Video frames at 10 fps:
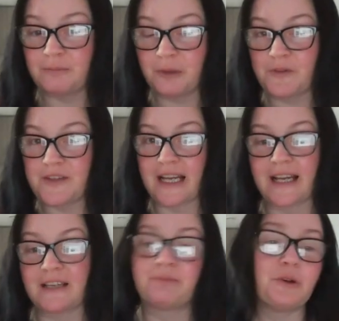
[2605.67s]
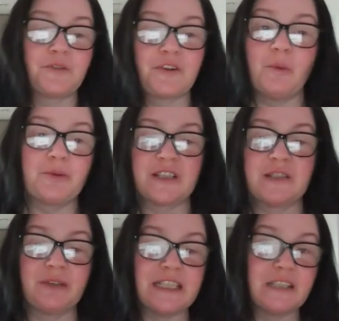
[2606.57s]
options
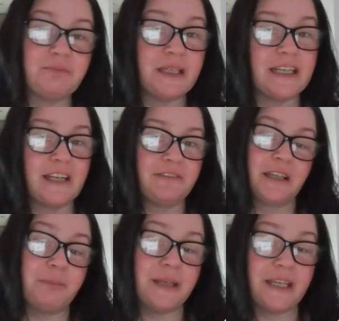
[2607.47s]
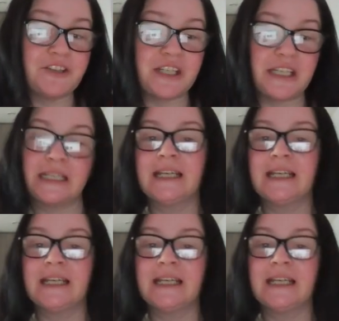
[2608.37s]
printed, PDF and PNG?